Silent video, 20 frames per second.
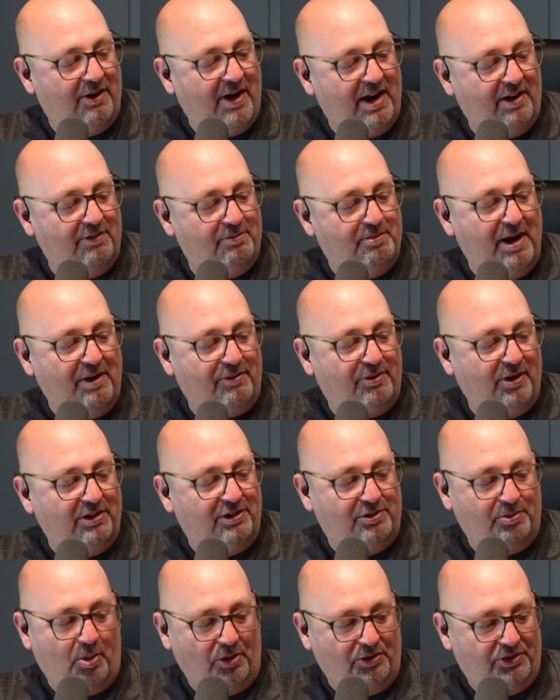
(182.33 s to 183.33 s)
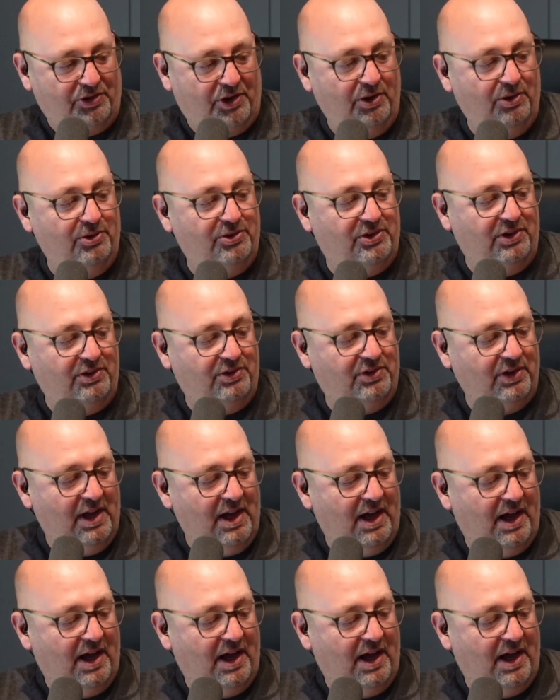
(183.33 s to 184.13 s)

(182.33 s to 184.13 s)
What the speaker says: out of BetFred Sports koozies,